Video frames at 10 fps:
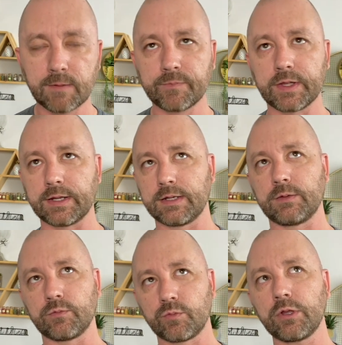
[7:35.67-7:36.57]

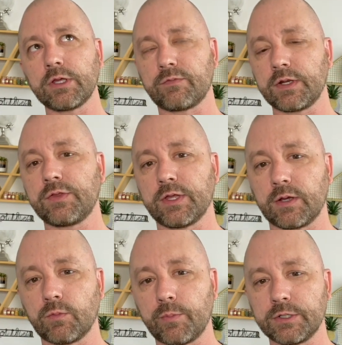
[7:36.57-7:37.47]
And really, if
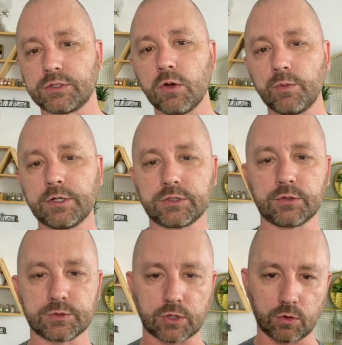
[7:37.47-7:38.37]
anything, what we don't want to do
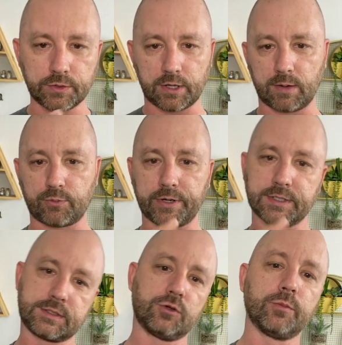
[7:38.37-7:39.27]
is only operate in a
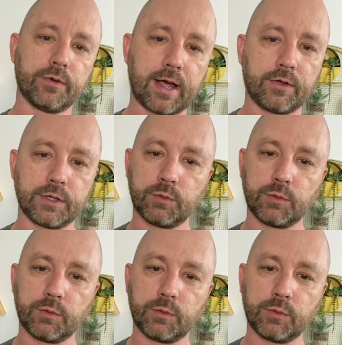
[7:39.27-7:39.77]
single modality.